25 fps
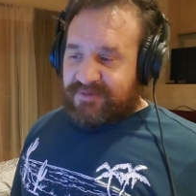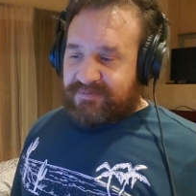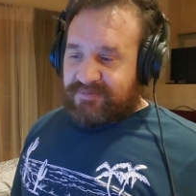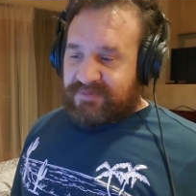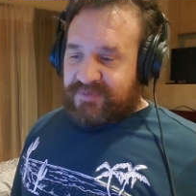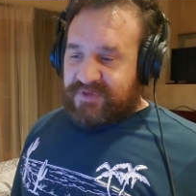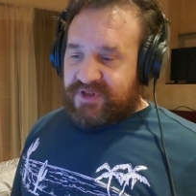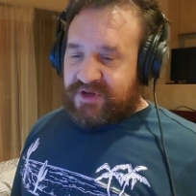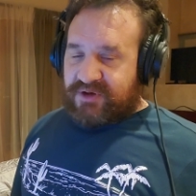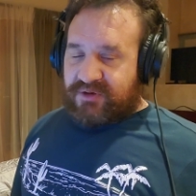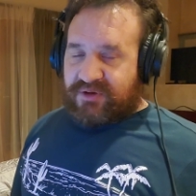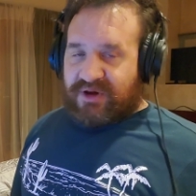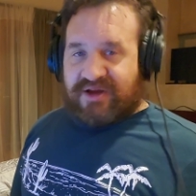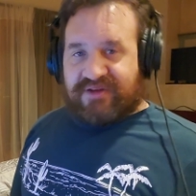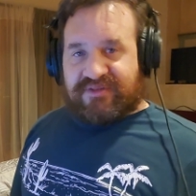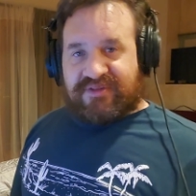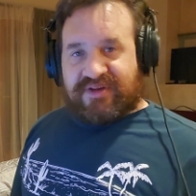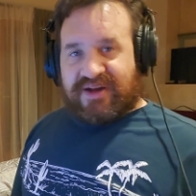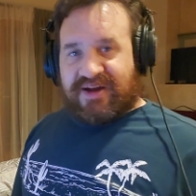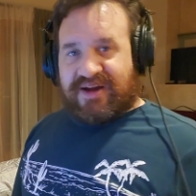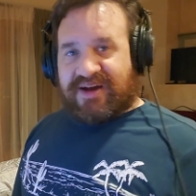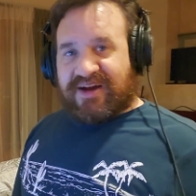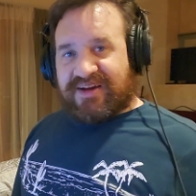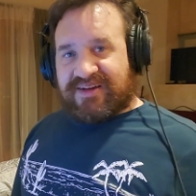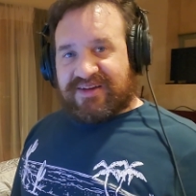
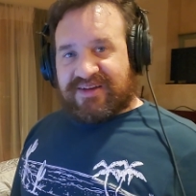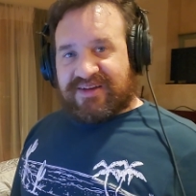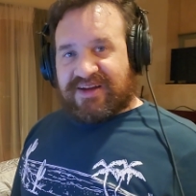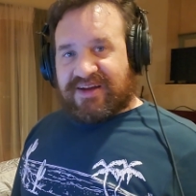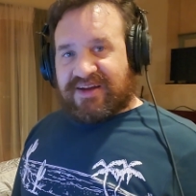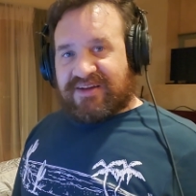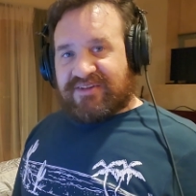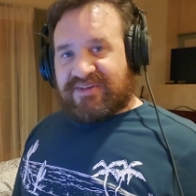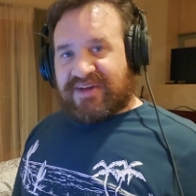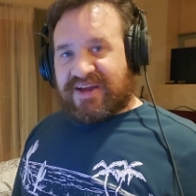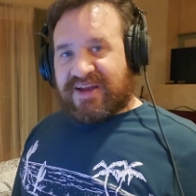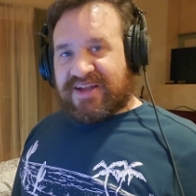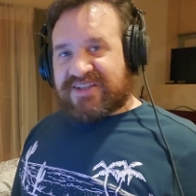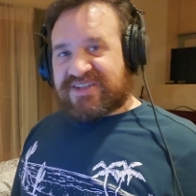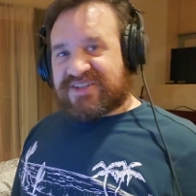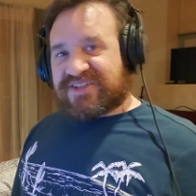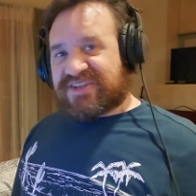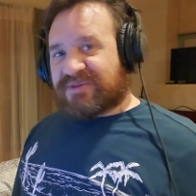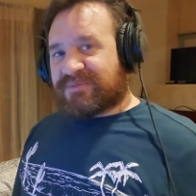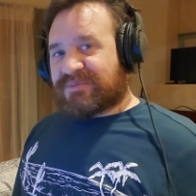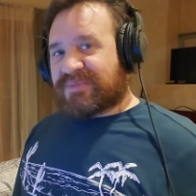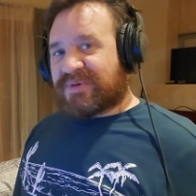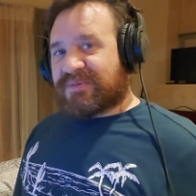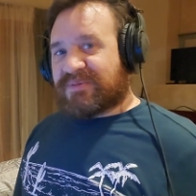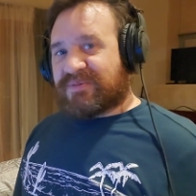I've had
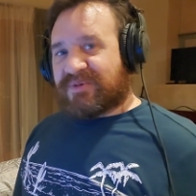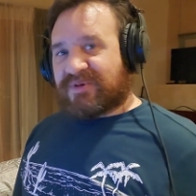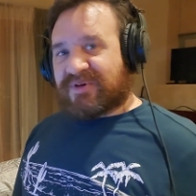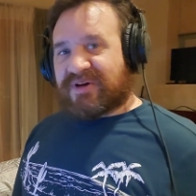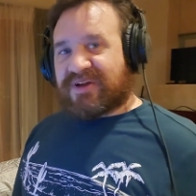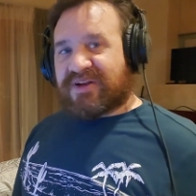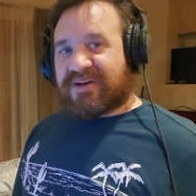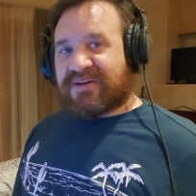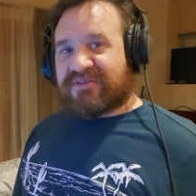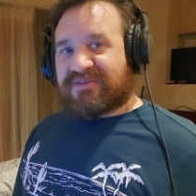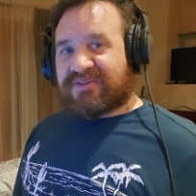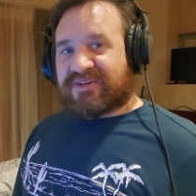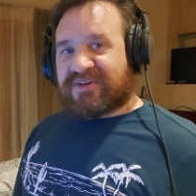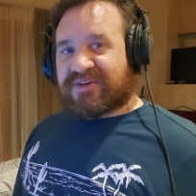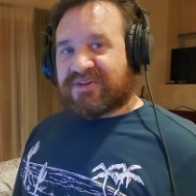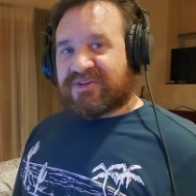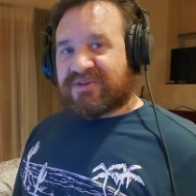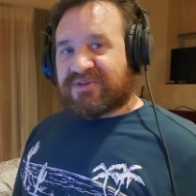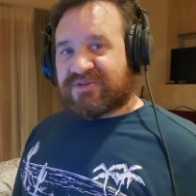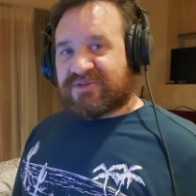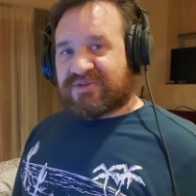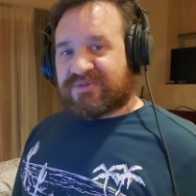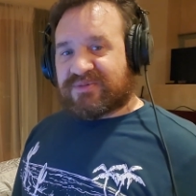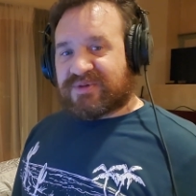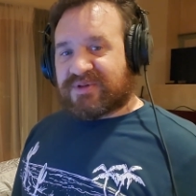some people kind of
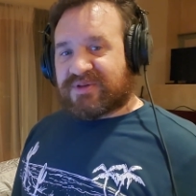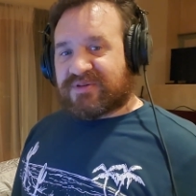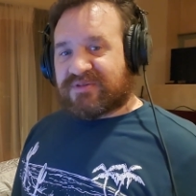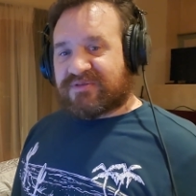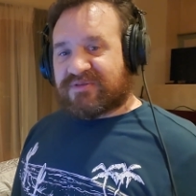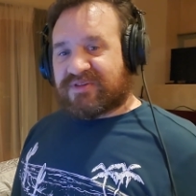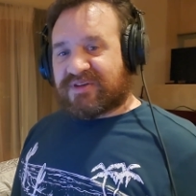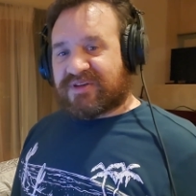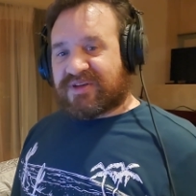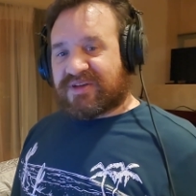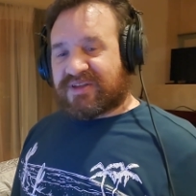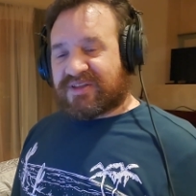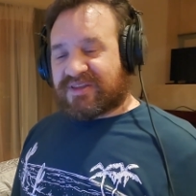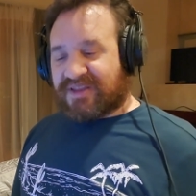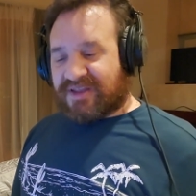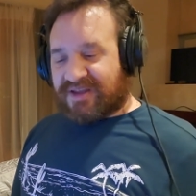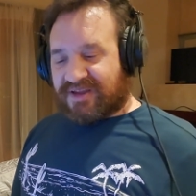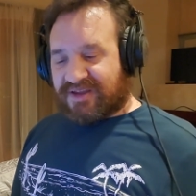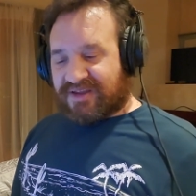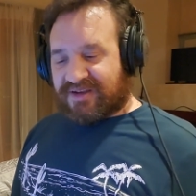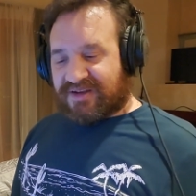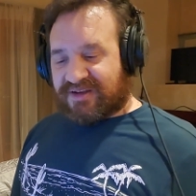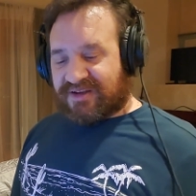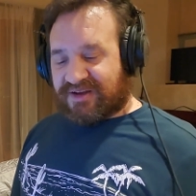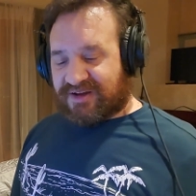accuse me of thinking
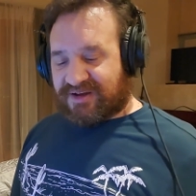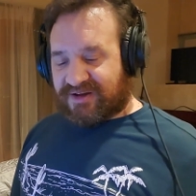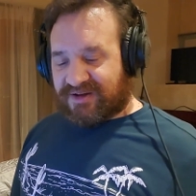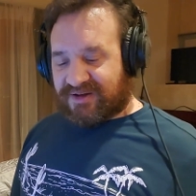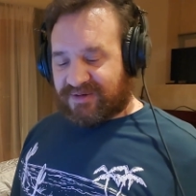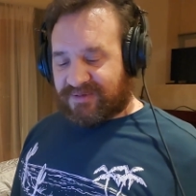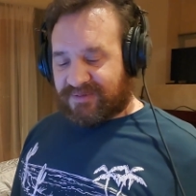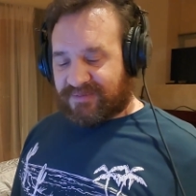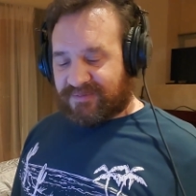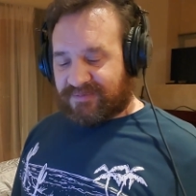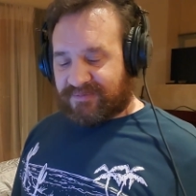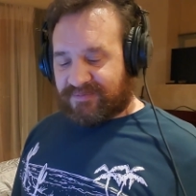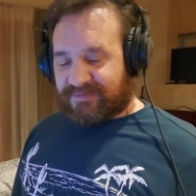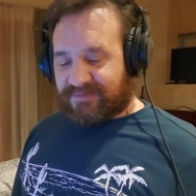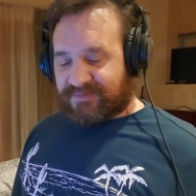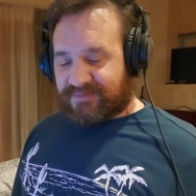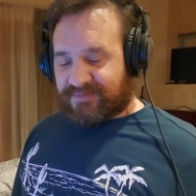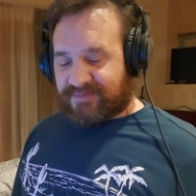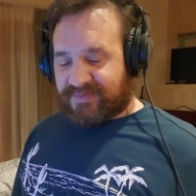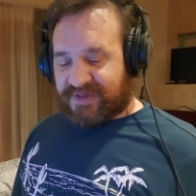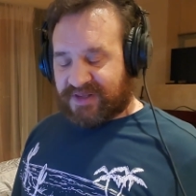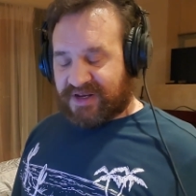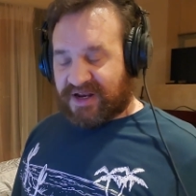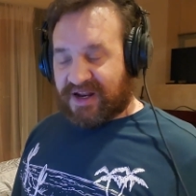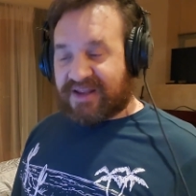that
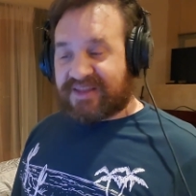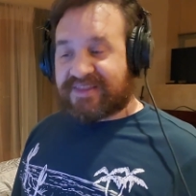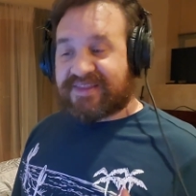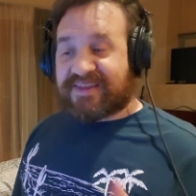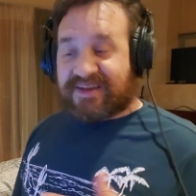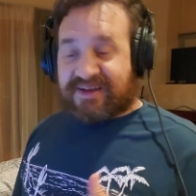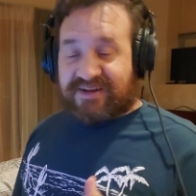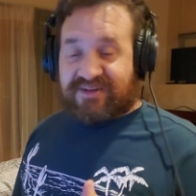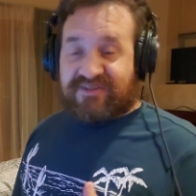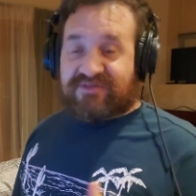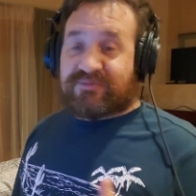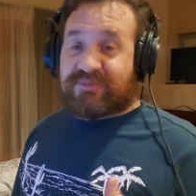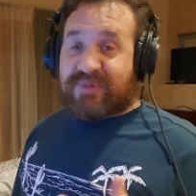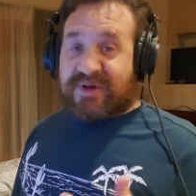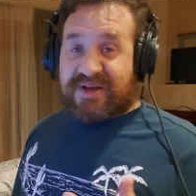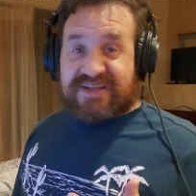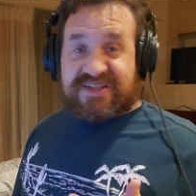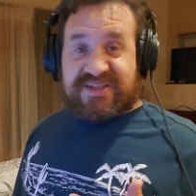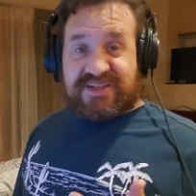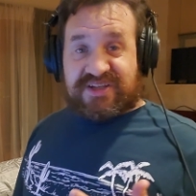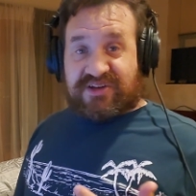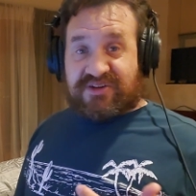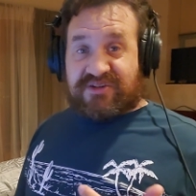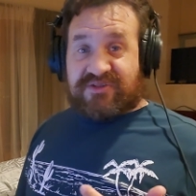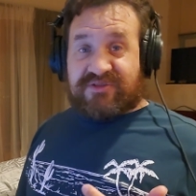that I think of
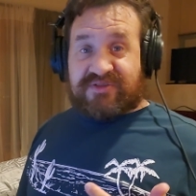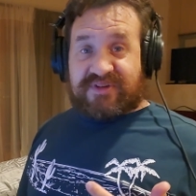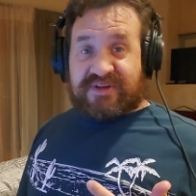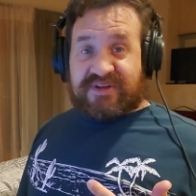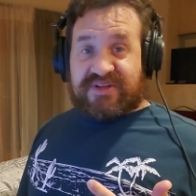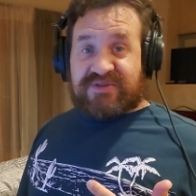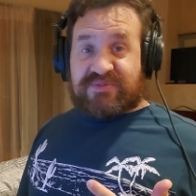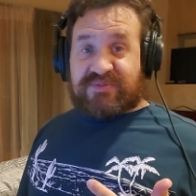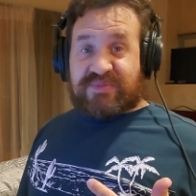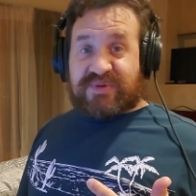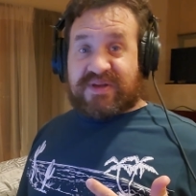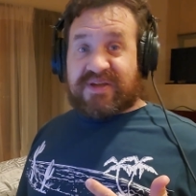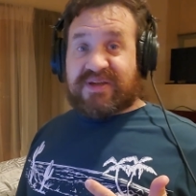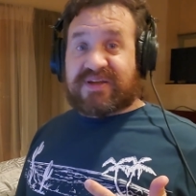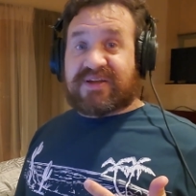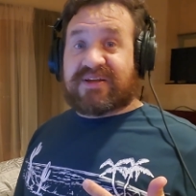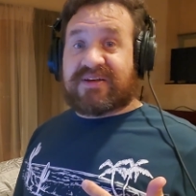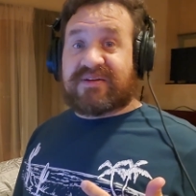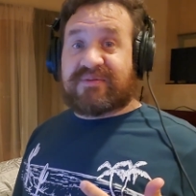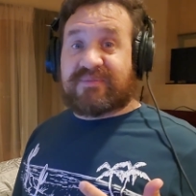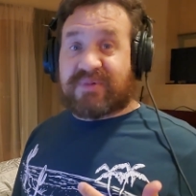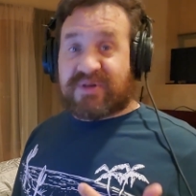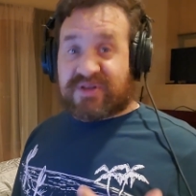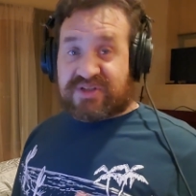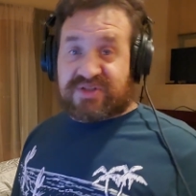myself as
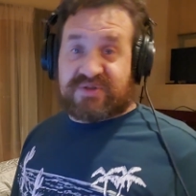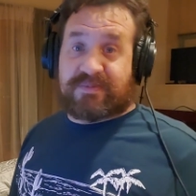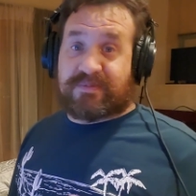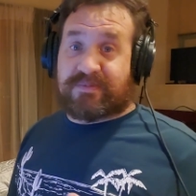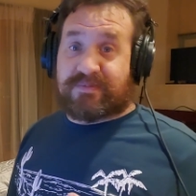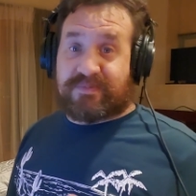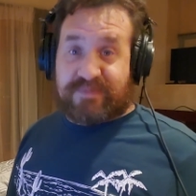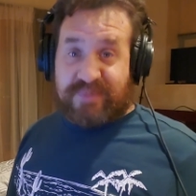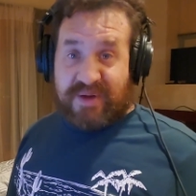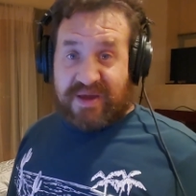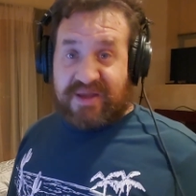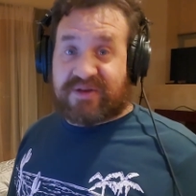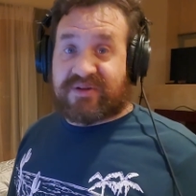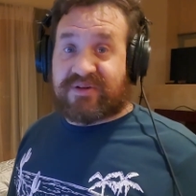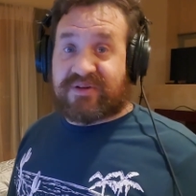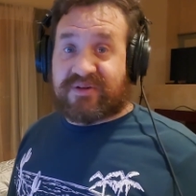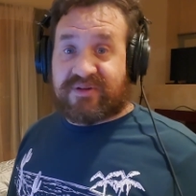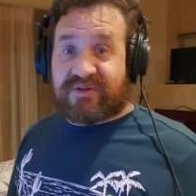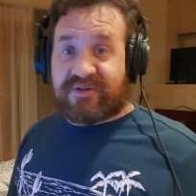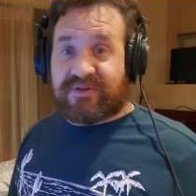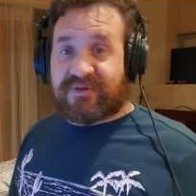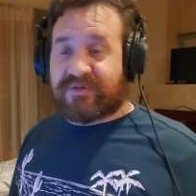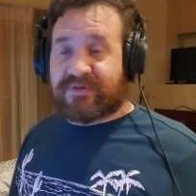being much better.